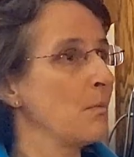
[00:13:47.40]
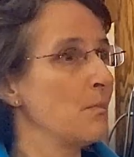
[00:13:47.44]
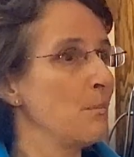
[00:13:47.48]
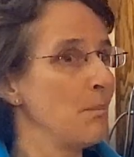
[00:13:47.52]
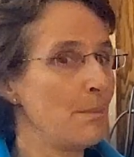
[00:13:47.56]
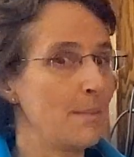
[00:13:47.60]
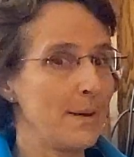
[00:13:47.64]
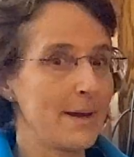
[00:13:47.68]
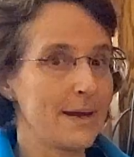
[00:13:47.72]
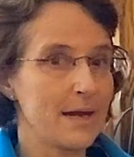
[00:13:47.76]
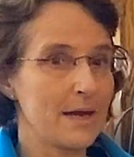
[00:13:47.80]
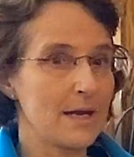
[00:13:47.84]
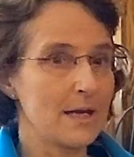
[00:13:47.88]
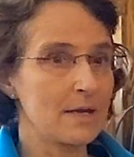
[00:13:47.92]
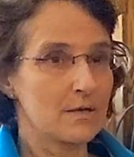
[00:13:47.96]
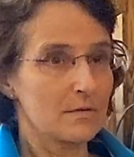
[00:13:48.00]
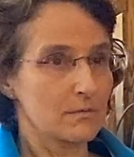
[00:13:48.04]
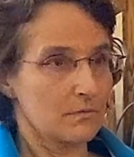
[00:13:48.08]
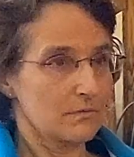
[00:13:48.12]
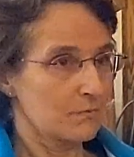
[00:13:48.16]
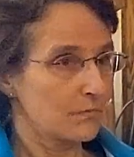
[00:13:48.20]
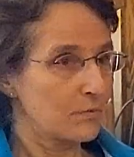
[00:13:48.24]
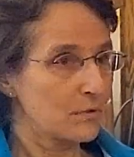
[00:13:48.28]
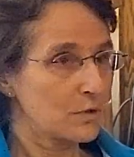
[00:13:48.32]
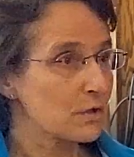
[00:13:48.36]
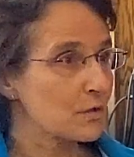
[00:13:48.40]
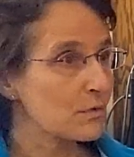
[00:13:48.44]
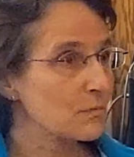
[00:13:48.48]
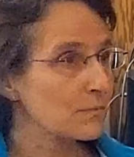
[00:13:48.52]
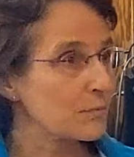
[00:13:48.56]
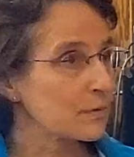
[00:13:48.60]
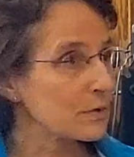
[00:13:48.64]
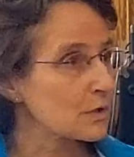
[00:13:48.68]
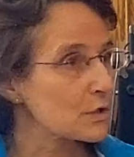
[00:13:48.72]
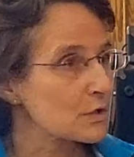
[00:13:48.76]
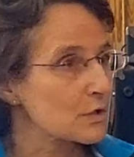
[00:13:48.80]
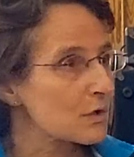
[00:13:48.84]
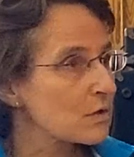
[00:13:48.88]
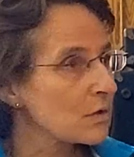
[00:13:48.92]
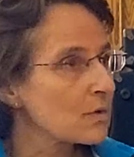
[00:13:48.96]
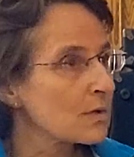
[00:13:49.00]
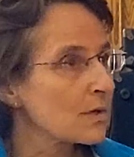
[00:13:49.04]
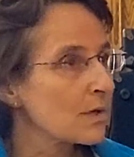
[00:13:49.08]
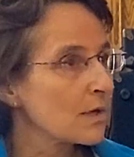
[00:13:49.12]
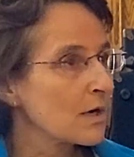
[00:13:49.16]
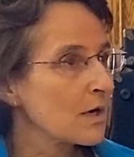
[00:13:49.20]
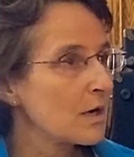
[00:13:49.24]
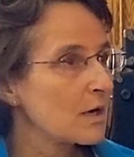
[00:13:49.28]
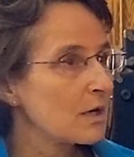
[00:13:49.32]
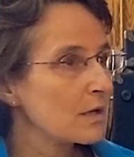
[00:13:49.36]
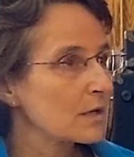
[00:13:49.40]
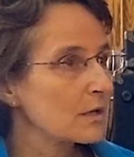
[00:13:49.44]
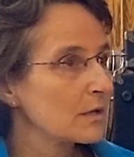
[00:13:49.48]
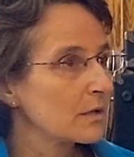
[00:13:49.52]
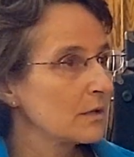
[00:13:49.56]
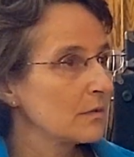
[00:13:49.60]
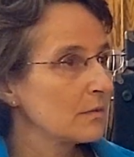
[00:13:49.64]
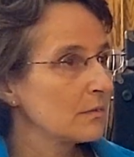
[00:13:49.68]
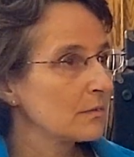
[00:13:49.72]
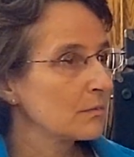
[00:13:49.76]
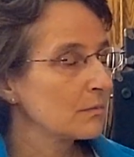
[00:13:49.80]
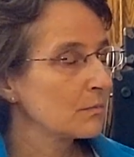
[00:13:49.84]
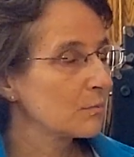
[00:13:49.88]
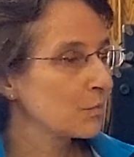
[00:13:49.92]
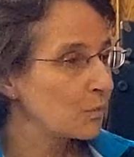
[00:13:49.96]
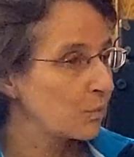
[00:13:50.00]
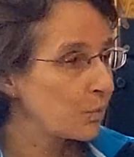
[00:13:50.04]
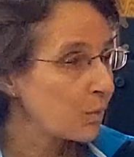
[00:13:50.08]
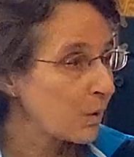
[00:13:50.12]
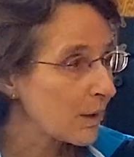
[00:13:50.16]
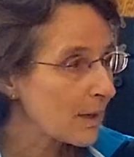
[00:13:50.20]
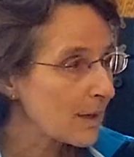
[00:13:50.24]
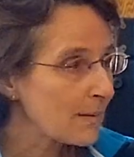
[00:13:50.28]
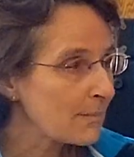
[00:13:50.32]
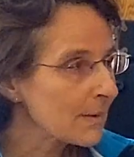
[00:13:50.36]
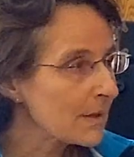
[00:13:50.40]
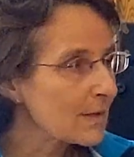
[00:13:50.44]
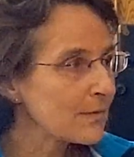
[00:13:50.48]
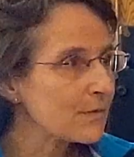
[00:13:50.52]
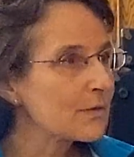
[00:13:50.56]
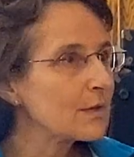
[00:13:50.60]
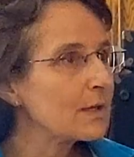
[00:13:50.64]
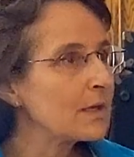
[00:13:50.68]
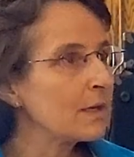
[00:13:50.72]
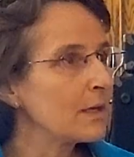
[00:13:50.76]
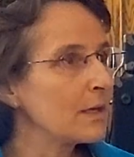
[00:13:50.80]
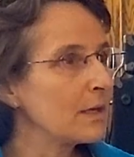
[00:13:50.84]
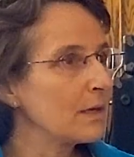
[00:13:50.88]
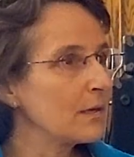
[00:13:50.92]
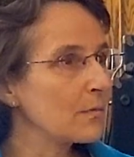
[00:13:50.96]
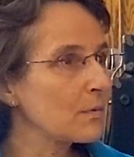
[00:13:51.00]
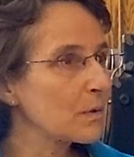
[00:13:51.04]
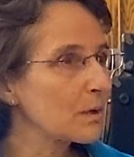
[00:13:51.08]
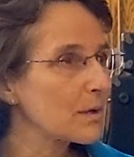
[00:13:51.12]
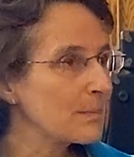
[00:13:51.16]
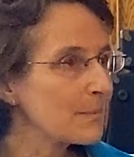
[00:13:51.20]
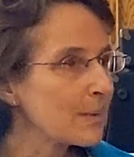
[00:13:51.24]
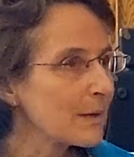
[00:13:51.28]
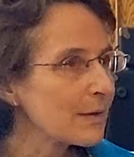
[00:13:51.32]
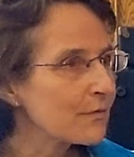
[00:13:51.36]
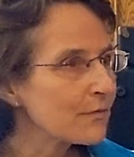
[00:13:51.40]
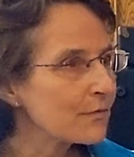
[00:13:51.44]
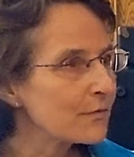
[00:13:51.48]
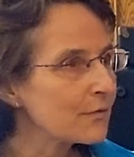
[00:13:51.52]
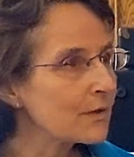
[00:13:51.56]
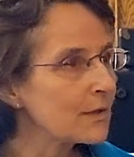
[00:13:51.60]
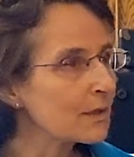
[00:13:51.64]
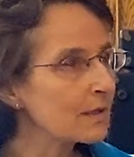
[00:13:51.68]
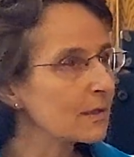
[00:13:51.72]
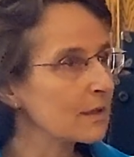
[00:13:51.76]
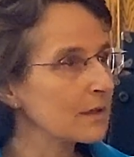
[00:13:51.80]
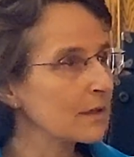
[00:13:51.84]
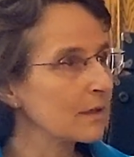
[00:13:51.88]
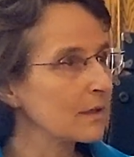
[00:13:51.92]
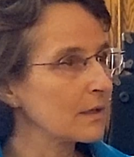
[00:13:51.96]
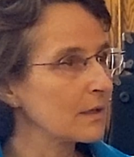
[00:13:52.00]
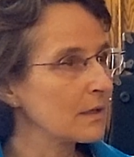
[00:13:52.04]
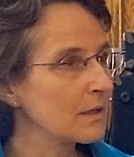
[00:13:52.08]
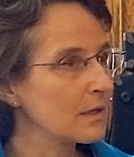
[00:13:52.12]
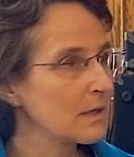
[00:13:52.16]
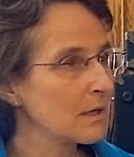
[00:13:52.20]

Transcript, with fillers: man, what, what's going on? Mm -hmm. What am I thinking? What am I feeling?